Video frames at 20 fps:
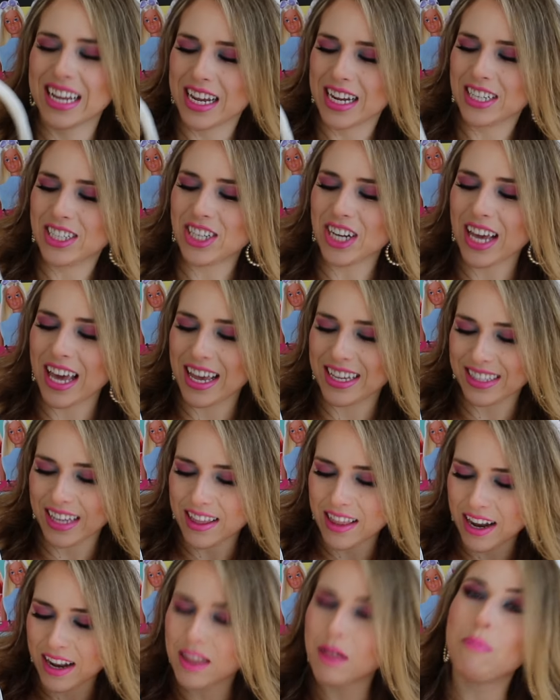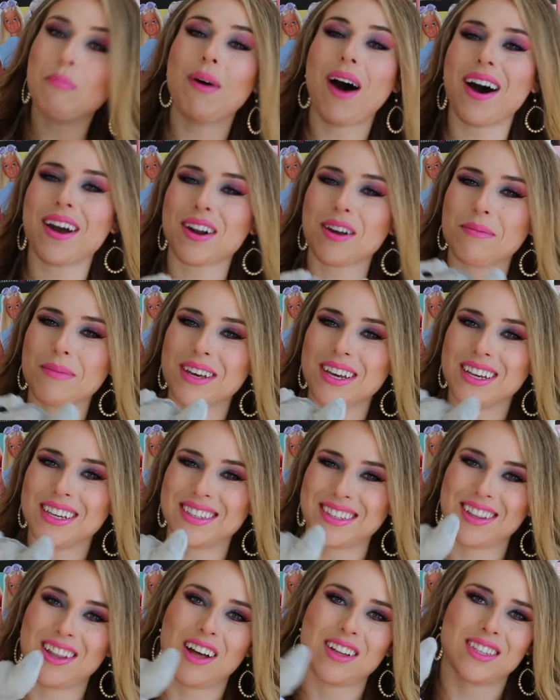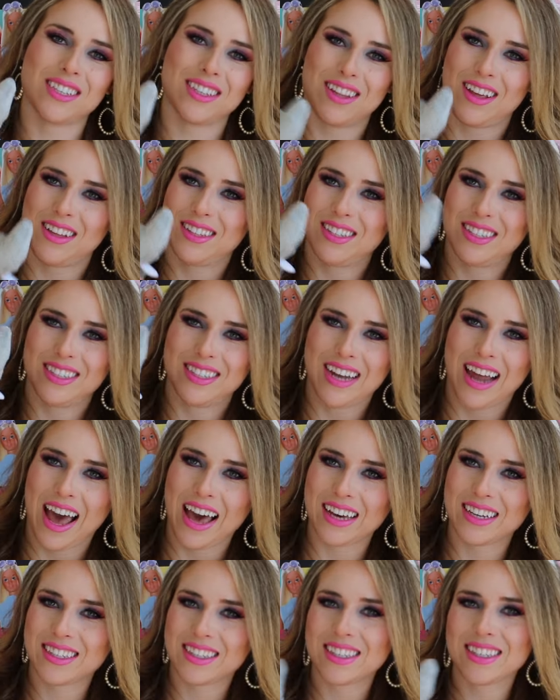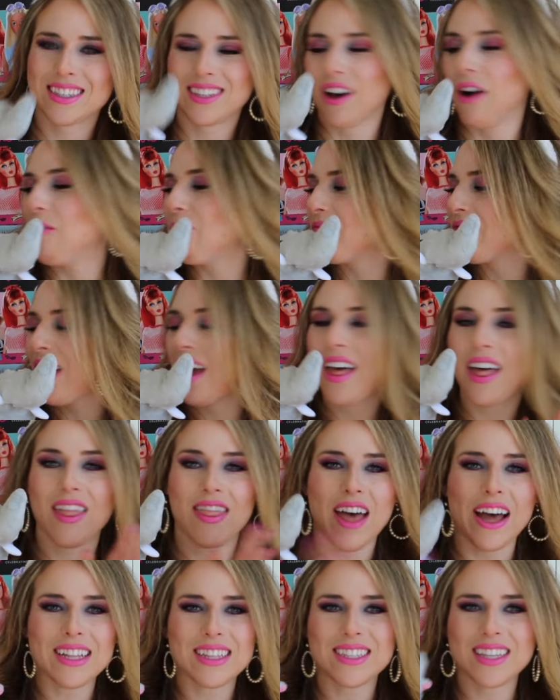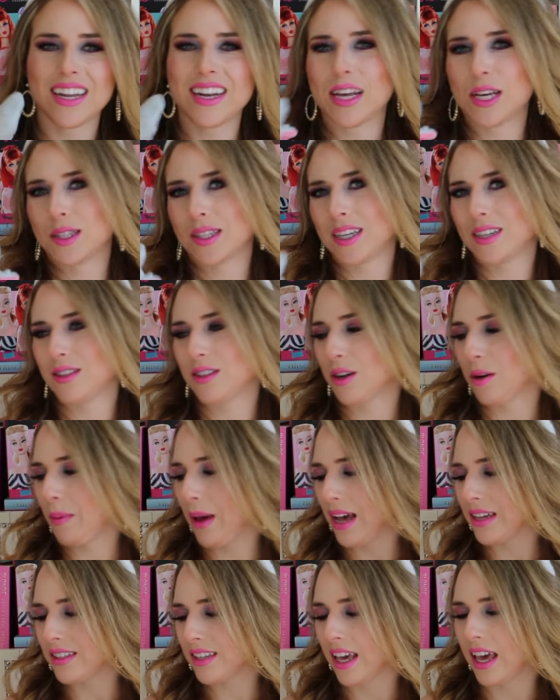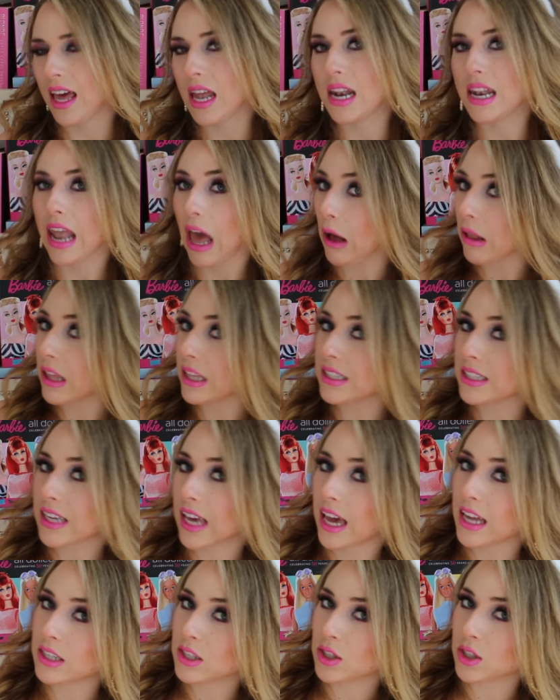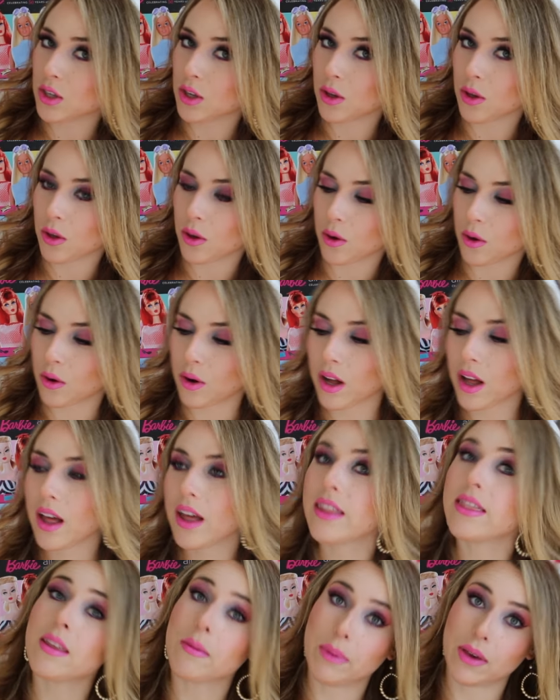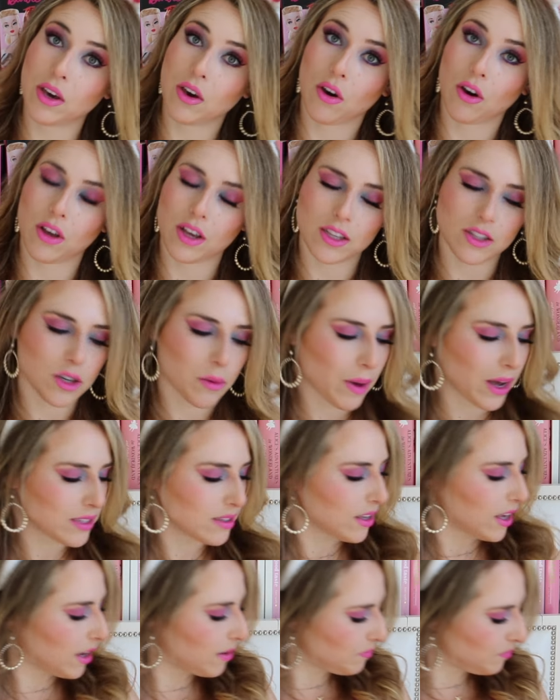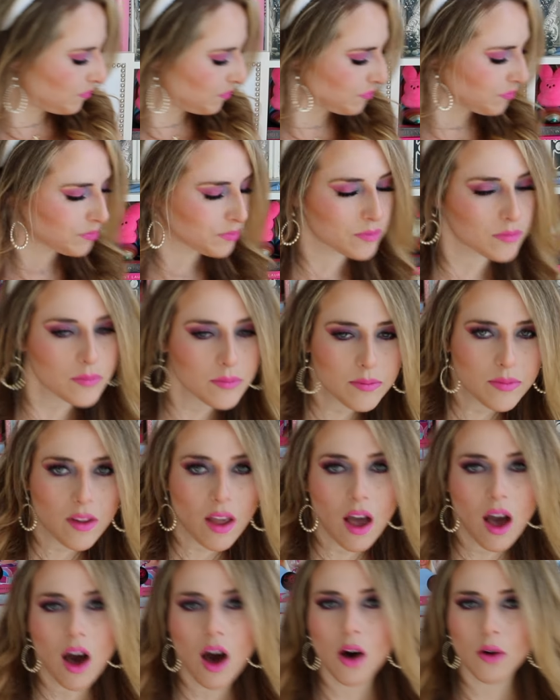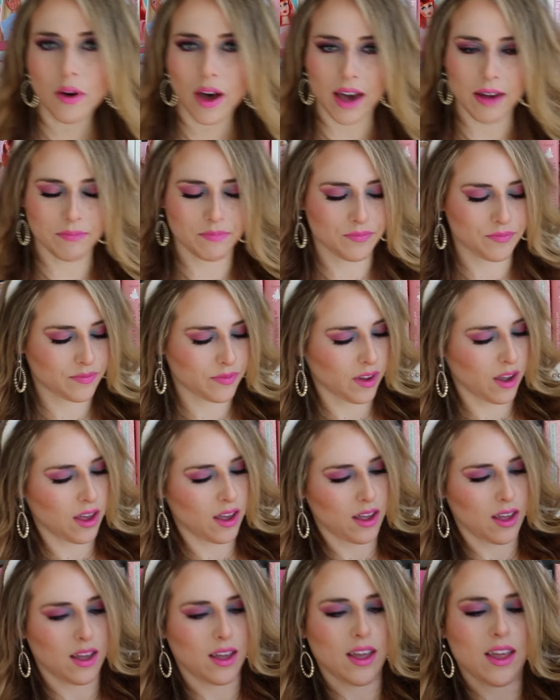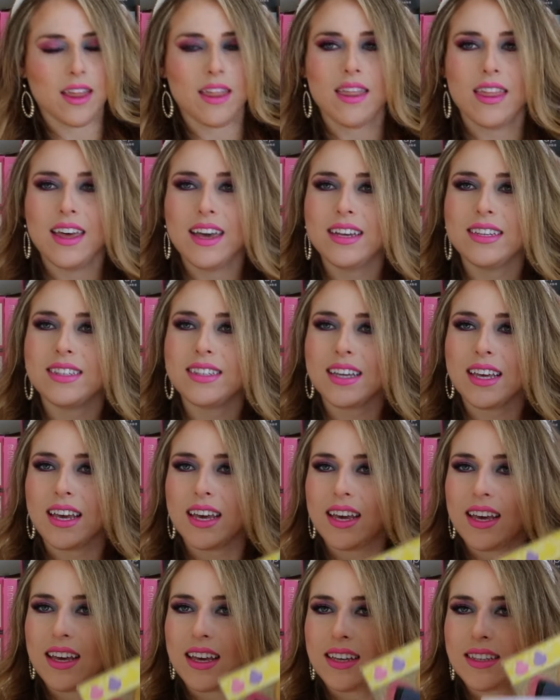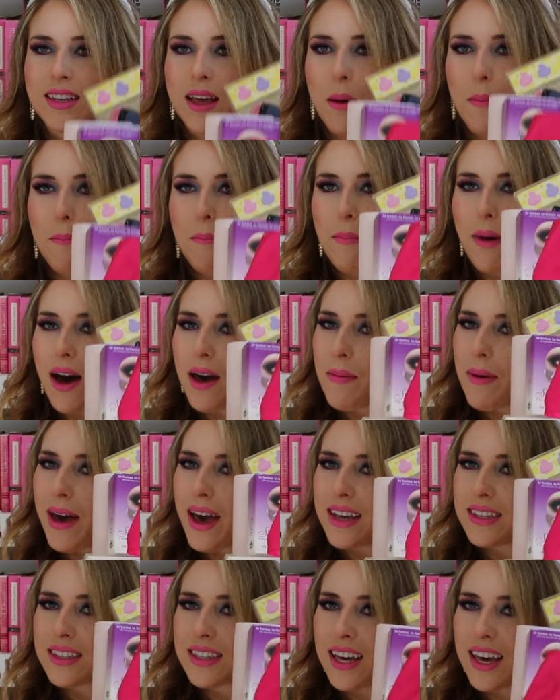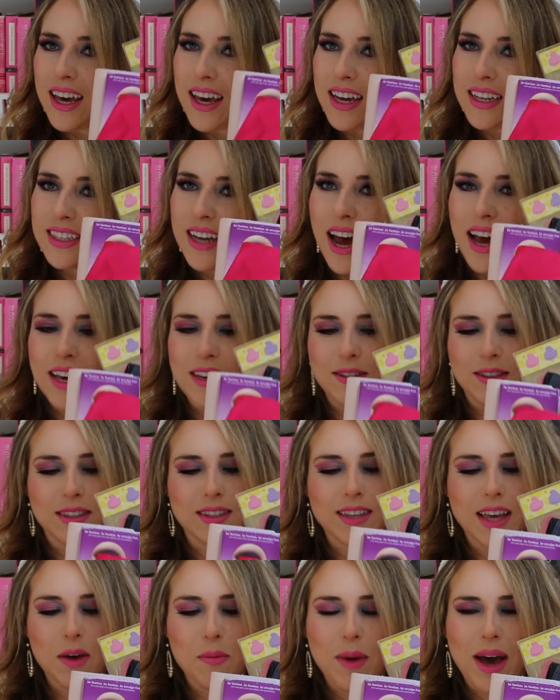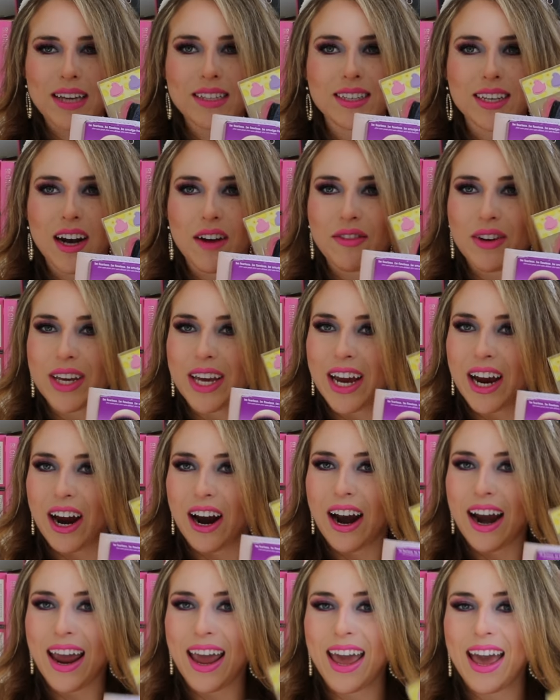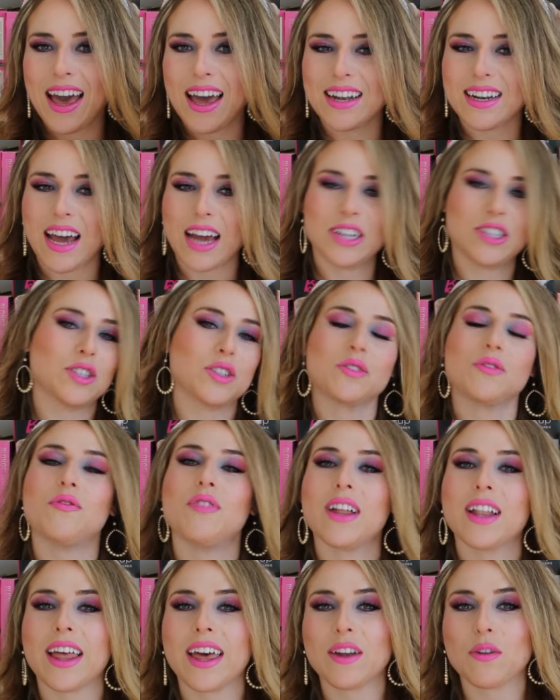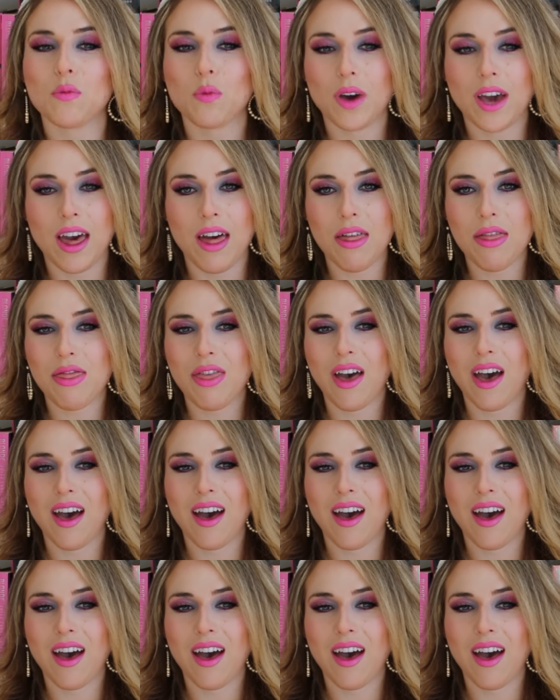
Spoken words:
she is. And then in the bottom is lots and lots of snacks. So that's Sunday's Easter basket. Now let's get to the big girl Easter basket. Okay, this is my basket. I use the same basket every year, and I just fill it with